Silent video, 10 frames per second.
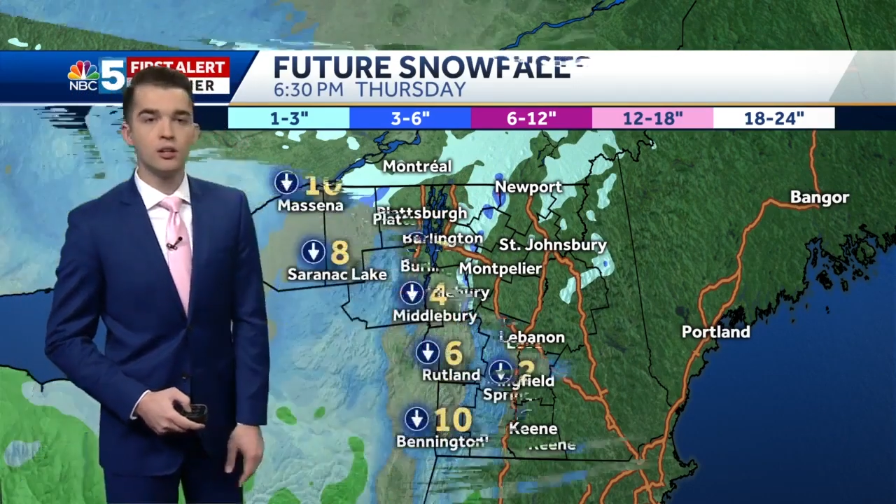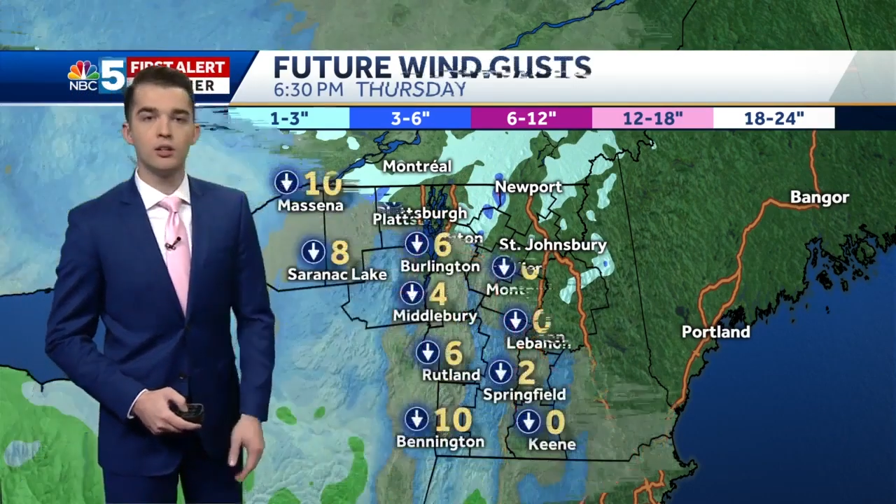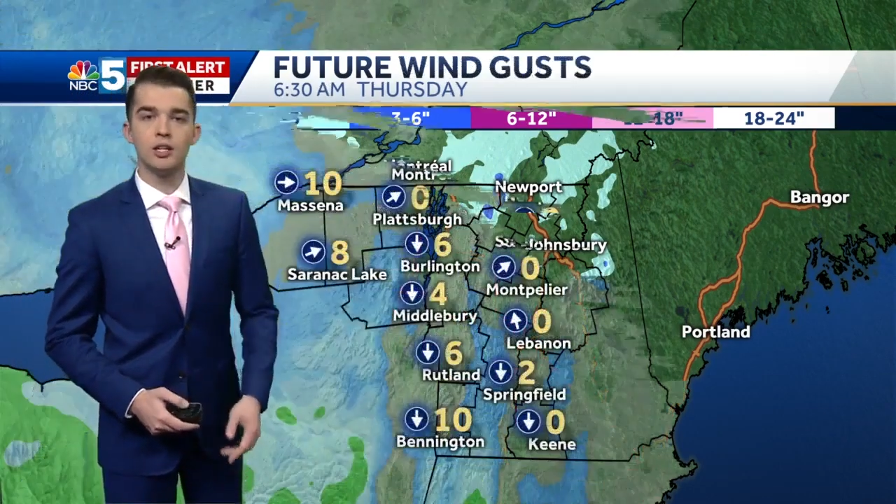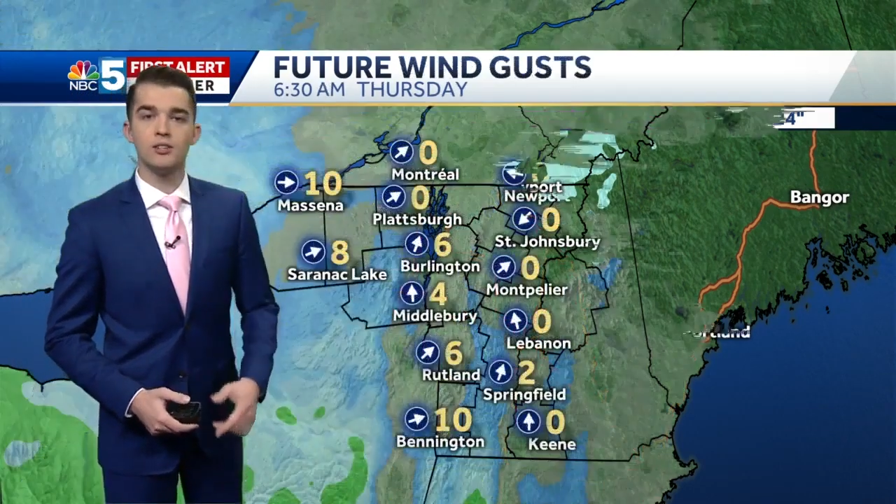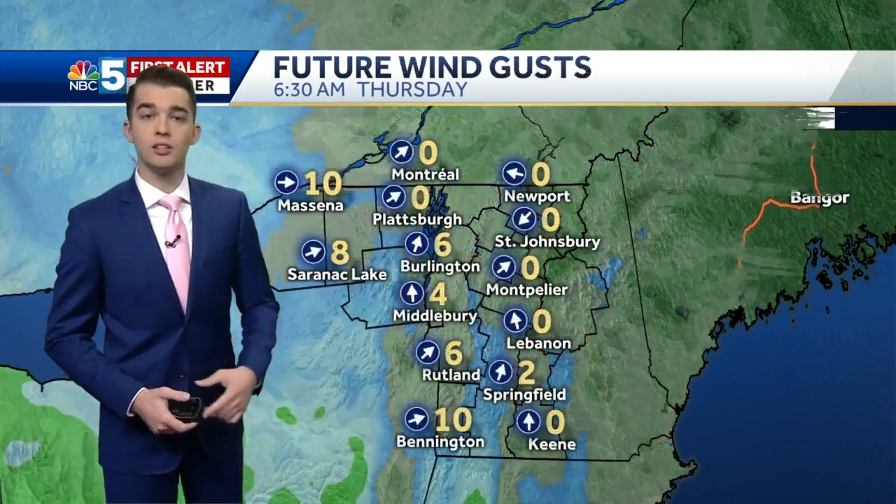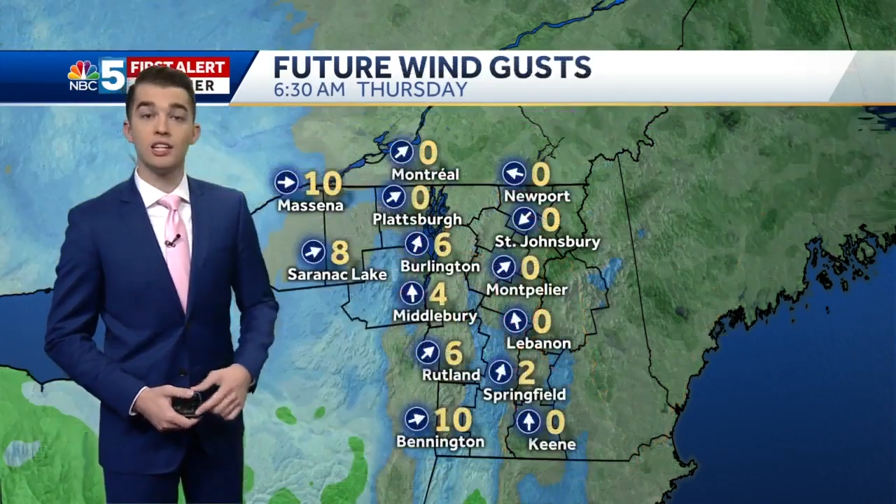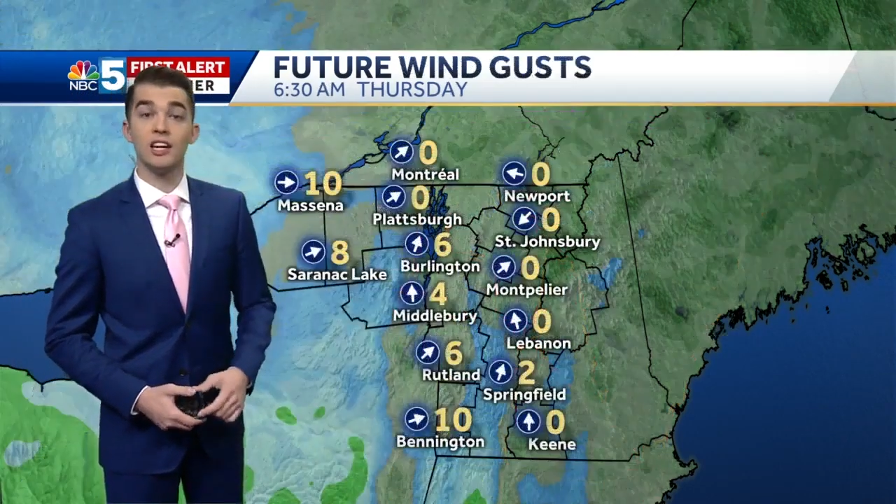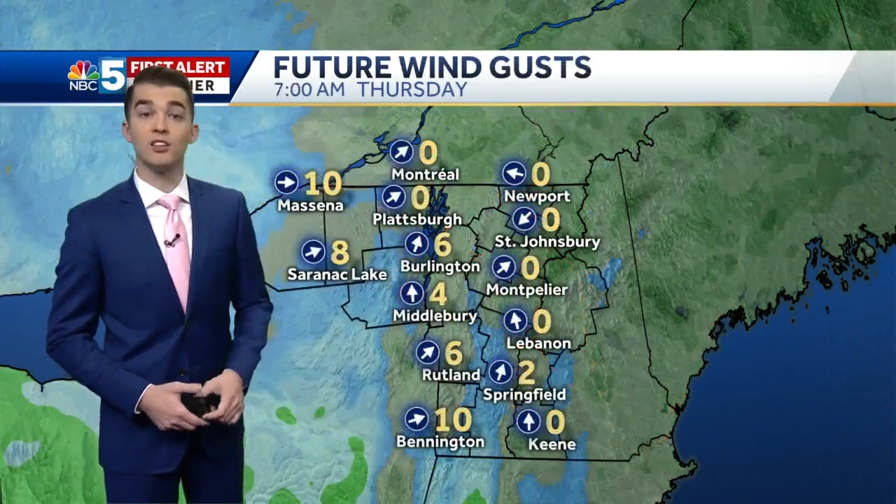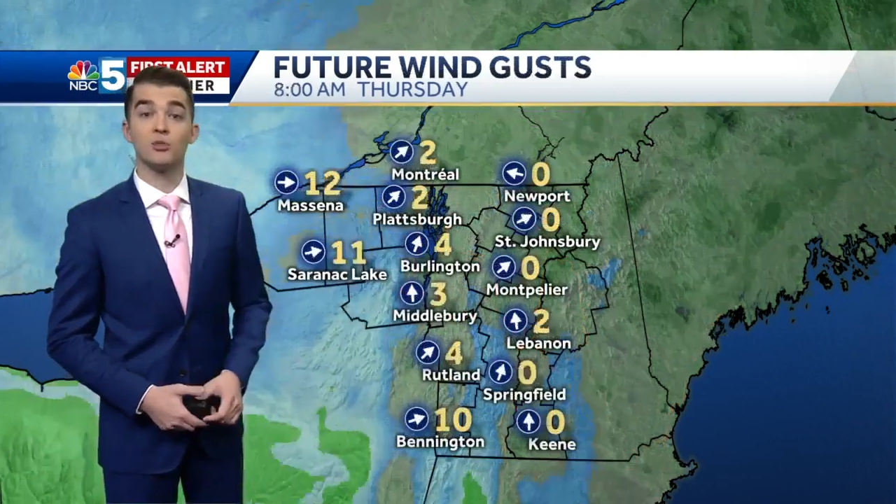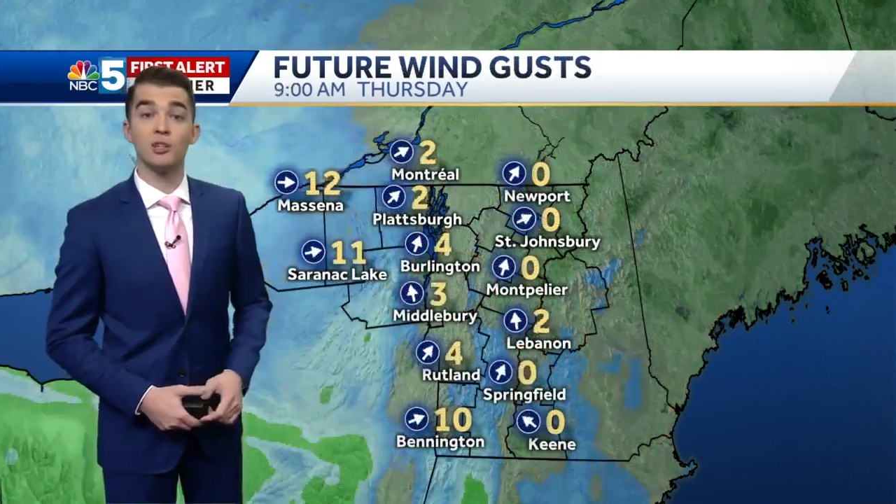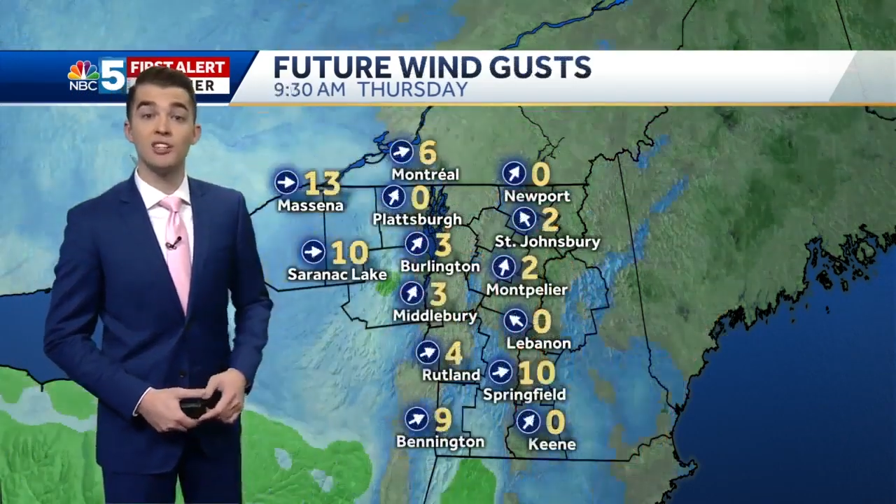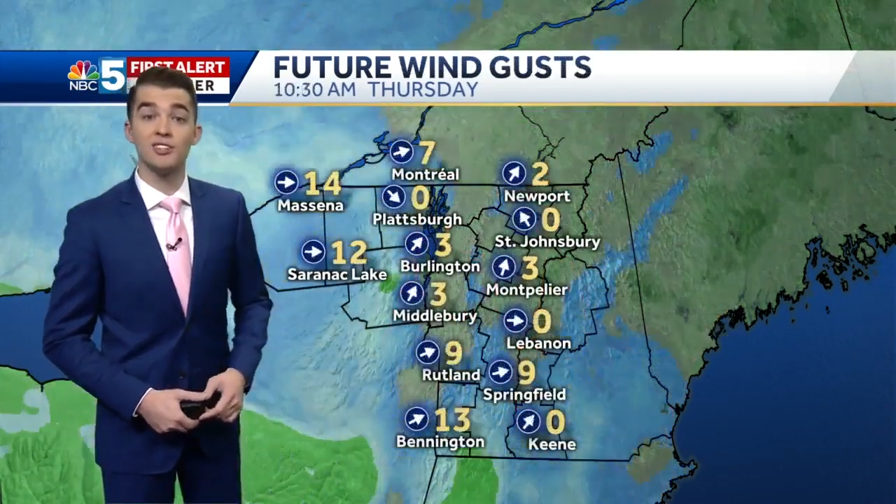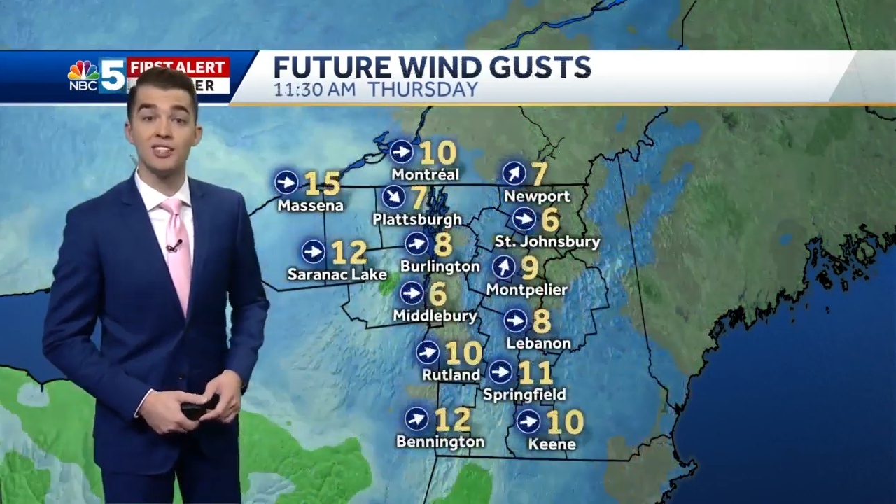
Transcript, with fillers: Could easily get three to